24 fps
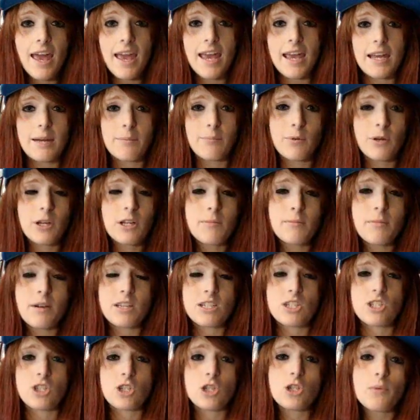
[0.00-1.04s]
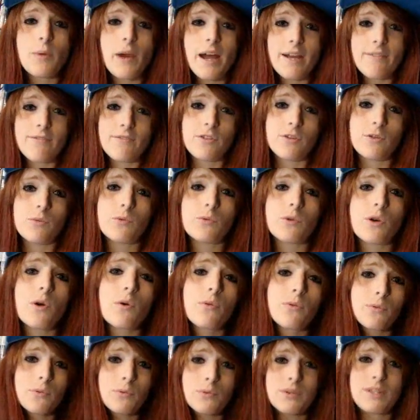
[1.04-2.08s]
And pretty much you have to
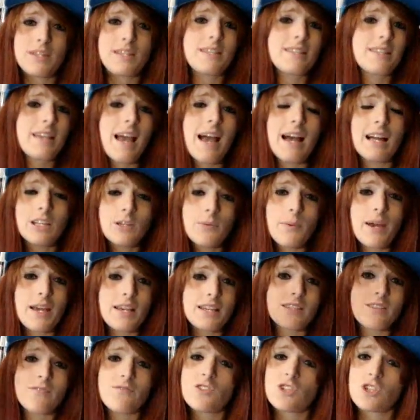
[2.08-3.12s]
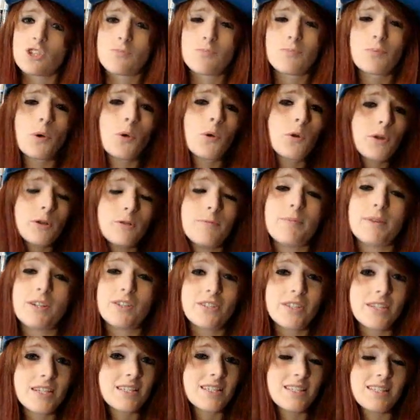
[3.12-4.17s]
go through these alleyways of just broken
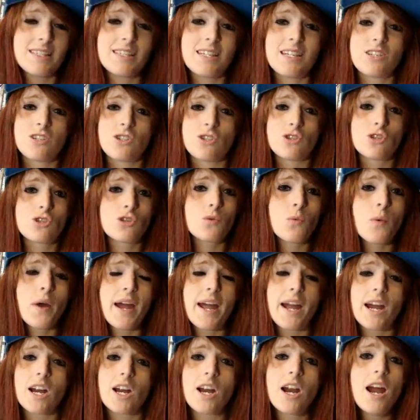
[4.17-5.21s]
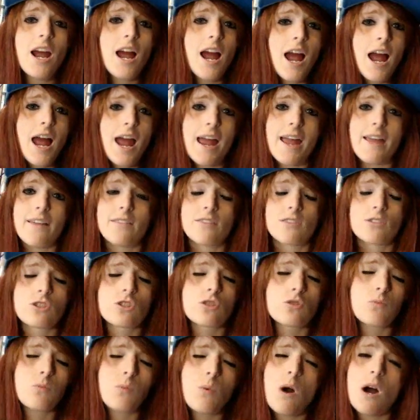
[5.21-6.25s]
buildings in Station Square, and there's
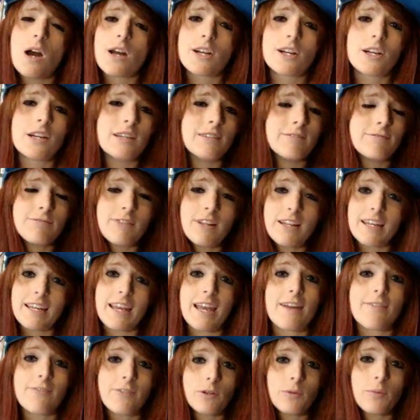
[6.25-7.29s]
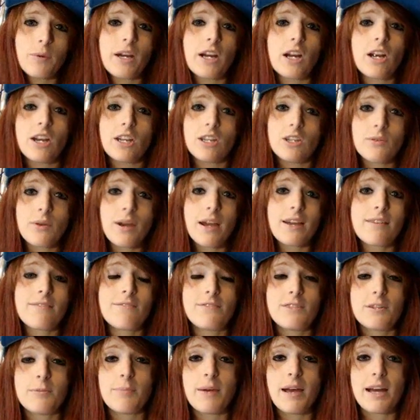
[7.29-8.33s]
just water and flooding everywhere, and you
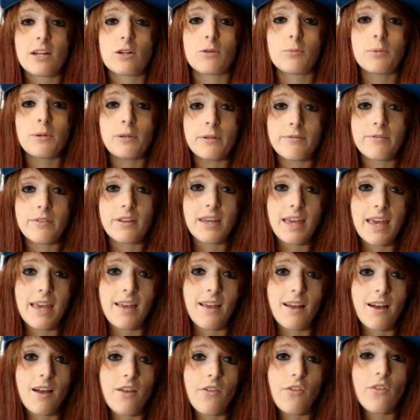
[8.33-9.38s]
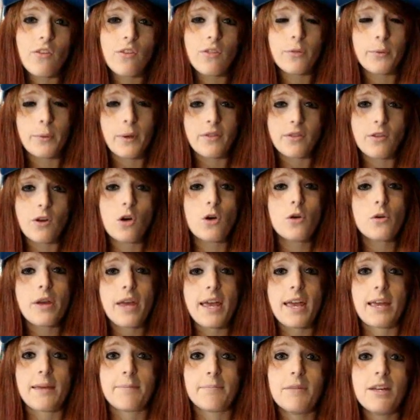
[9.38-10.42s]
have to battle Perfect Chaos. And throughout the whole
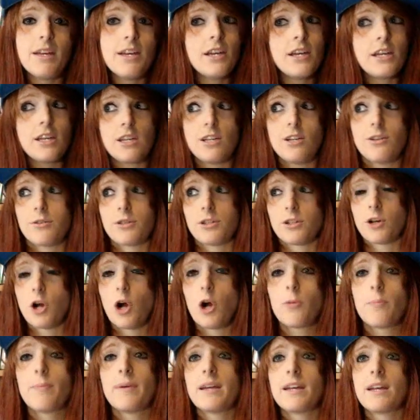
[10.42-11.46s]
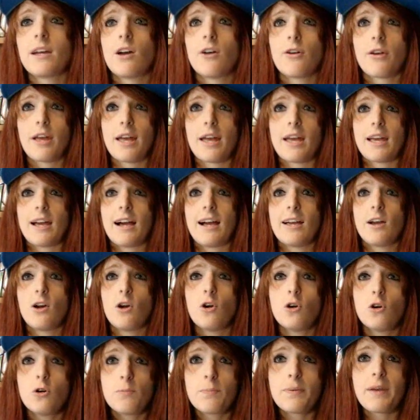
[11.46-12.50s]
game, you know, you're hoping, okay, I
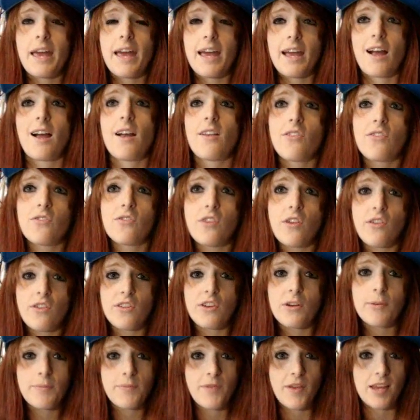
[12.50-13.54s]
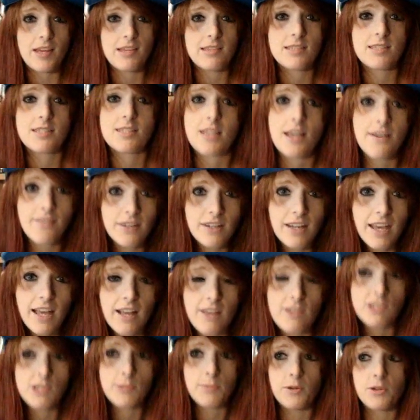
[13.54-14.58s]
hope Chaos doesn't obtain 7
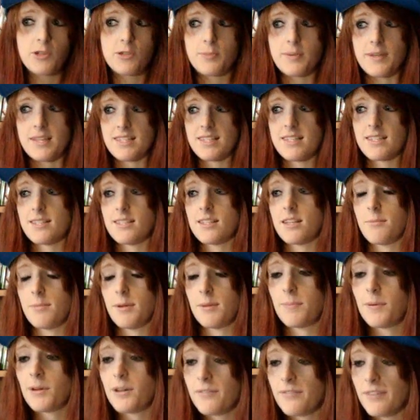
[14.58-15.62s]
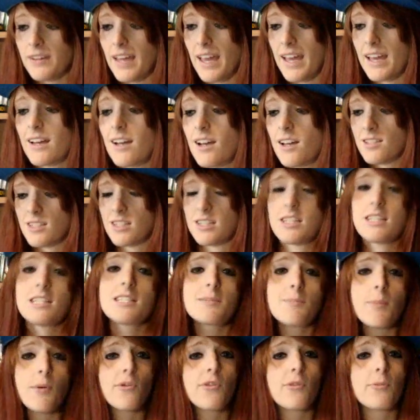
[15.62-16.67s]
Chaos Emeralds because he's going to be Perfect Chaos and he's
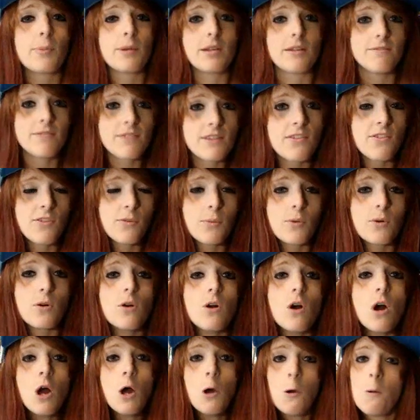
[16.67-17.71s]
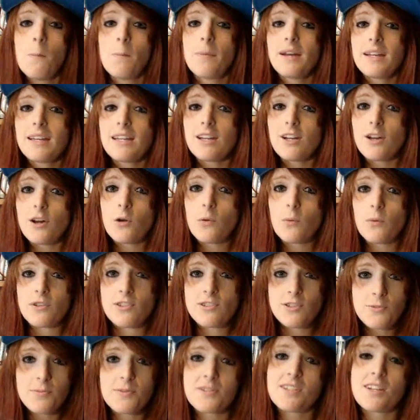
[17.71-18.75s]
supposed to be invincible. But, you know, when
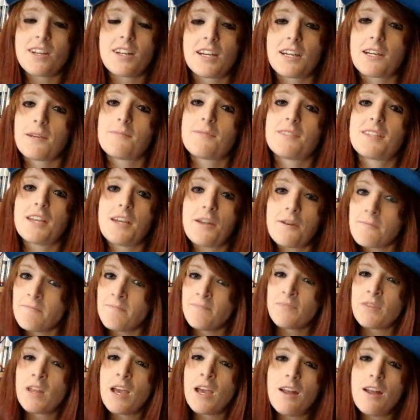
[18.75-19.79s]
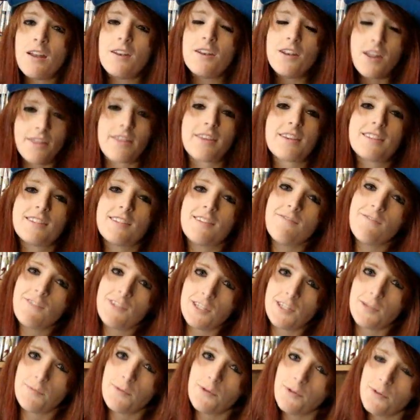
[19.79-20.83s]
Super Sonic comes in, nothing's
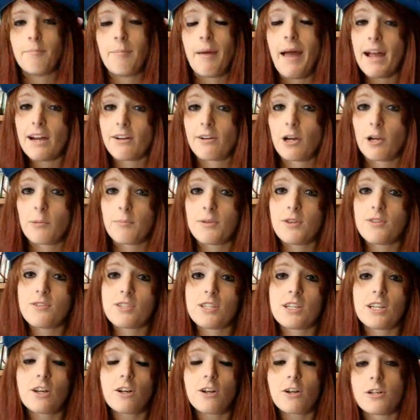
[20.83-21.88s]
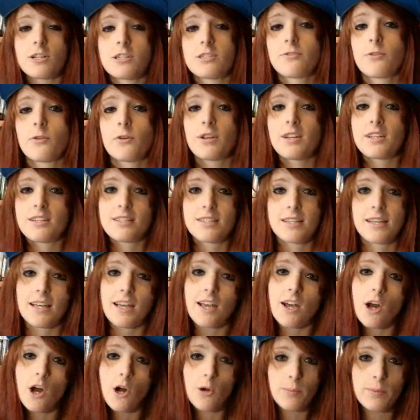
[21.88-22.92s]
invincible. Background music, Crush 40 is
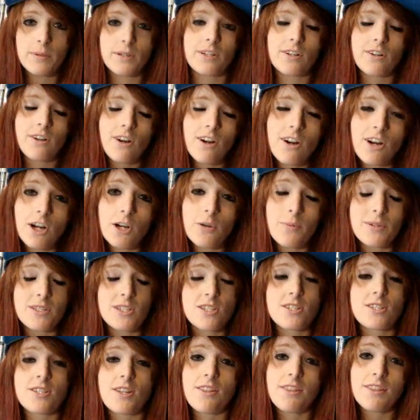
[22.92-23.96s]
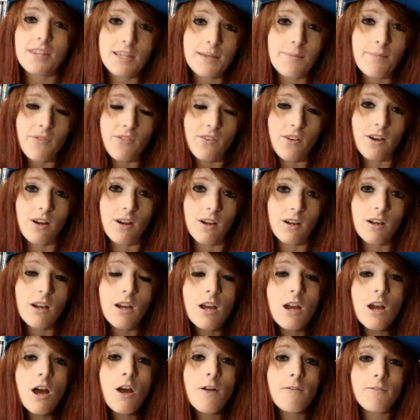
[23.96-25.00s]
singing Open Your Heart, which is the theme song
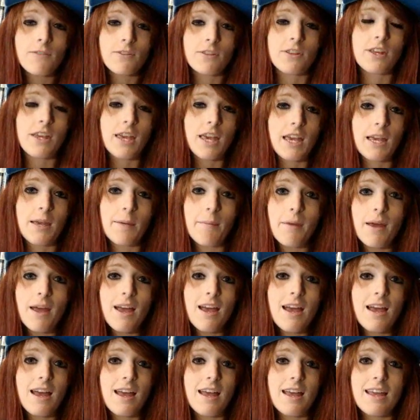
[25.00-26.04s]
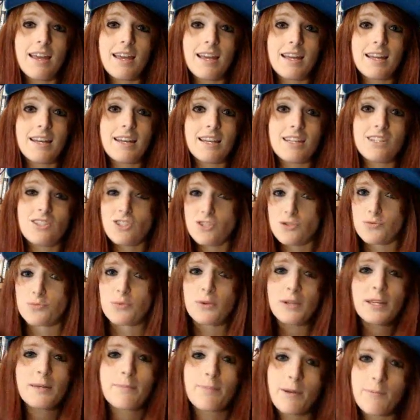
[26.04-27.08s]
for the game, and it just
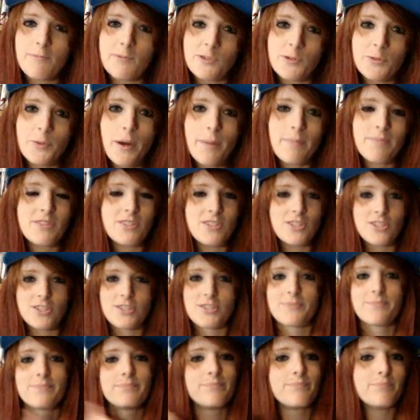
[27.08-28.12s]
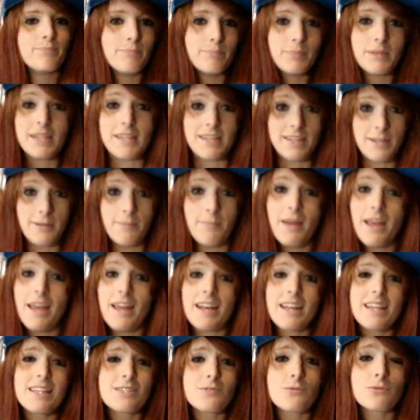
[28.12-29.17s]
really pumps you up to just beat him.
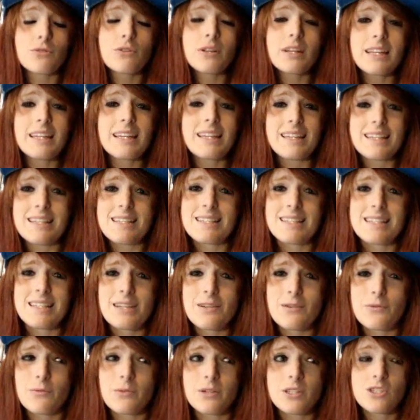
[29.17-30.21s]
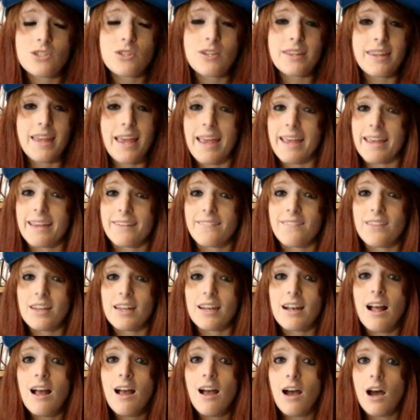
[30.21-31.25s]
And it's really easy once you get the hang of
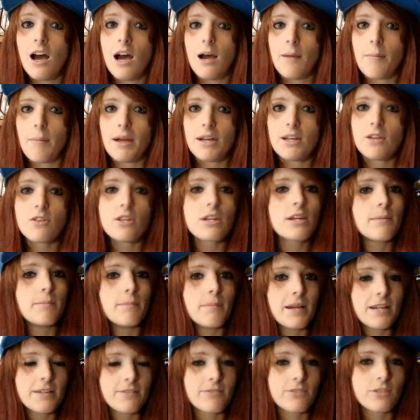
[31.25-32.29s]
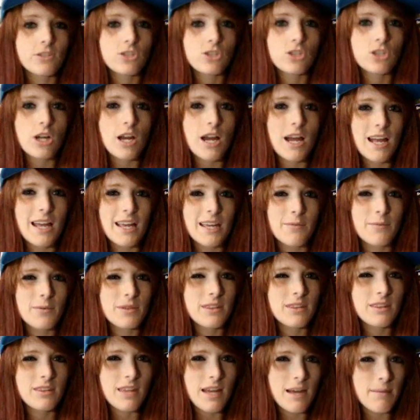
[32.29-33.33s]
it. I know that my first try
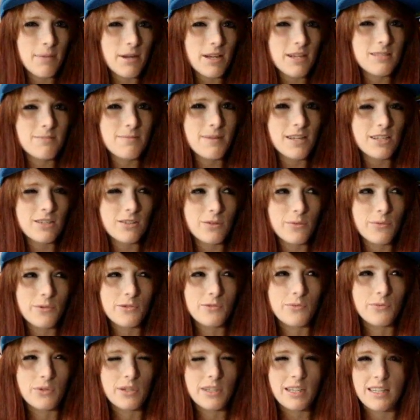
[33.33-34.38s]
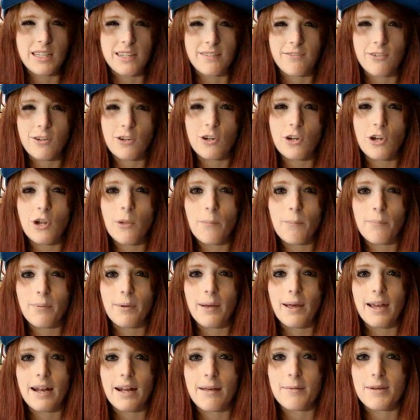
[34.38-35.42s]
with that boss battle was really difficult,
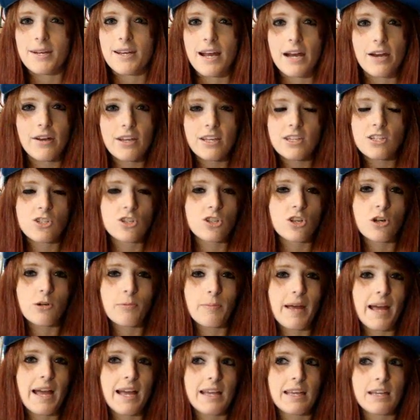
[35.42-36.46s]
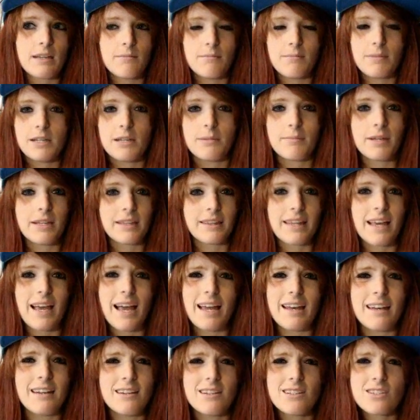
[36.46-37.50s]
but I mean now I can just go back and beat him like
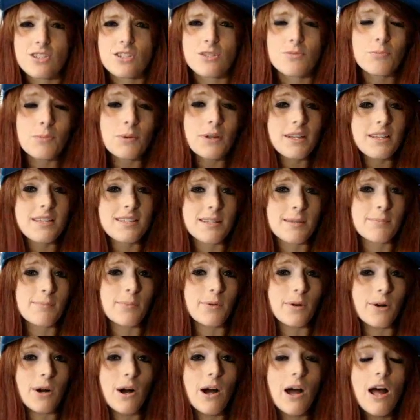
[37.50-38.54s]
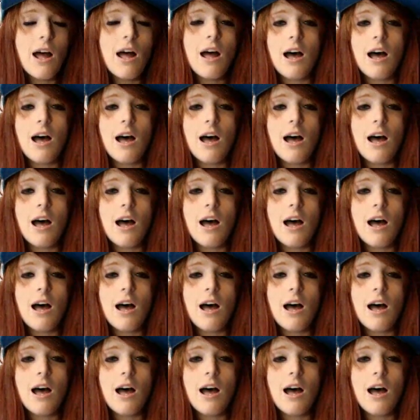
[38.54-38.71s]
that, and it's just pretty simple.